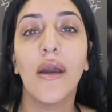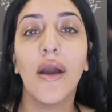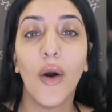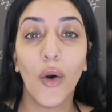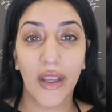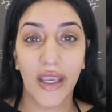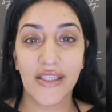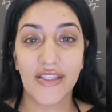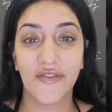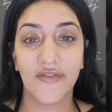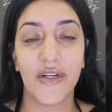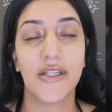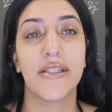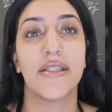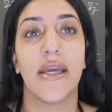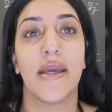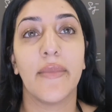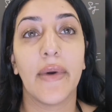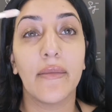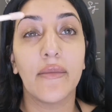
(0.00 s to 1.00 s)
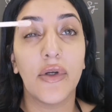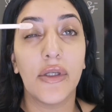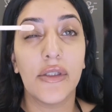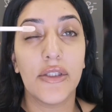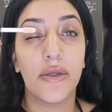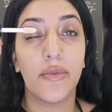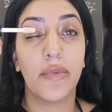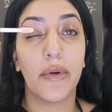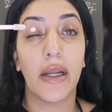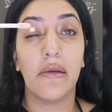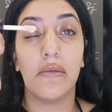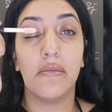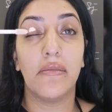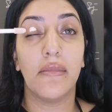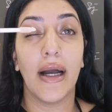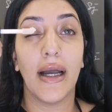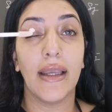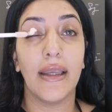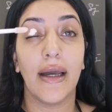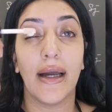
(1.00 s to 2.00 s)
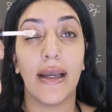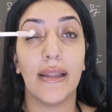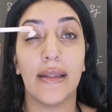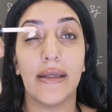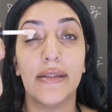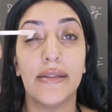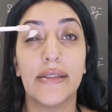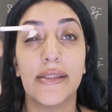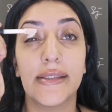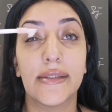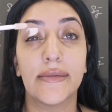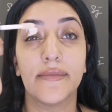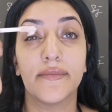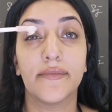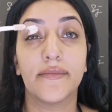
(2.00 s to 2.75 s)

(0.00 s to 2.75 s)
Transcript: Okay, so first step, I'm going to prime my eyelids.